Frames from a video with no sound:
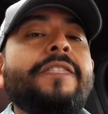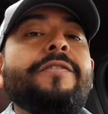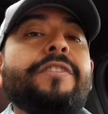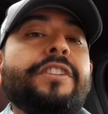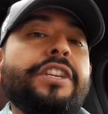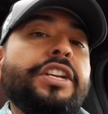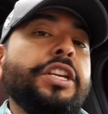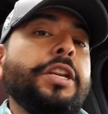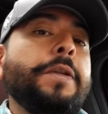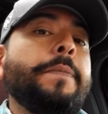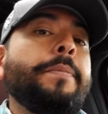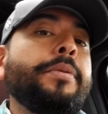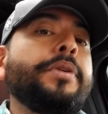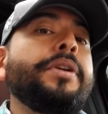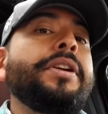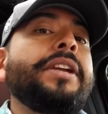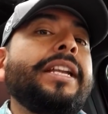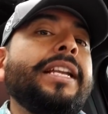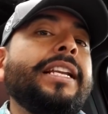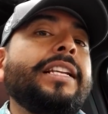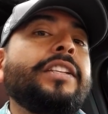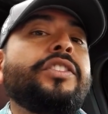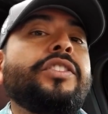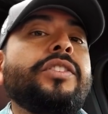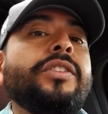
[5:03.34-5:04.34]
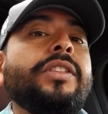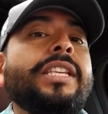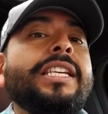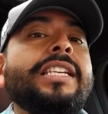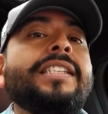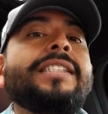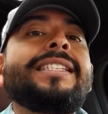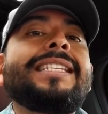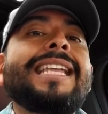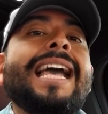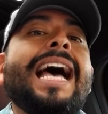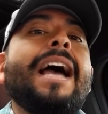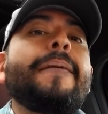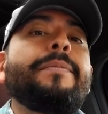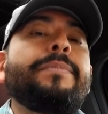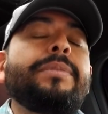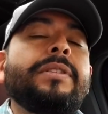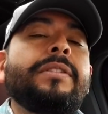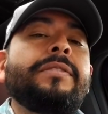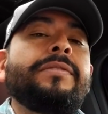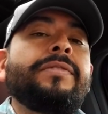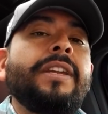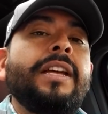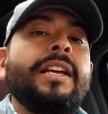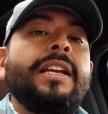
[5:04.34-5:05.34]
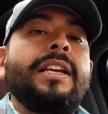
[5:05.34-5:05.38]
for you to put it into this type of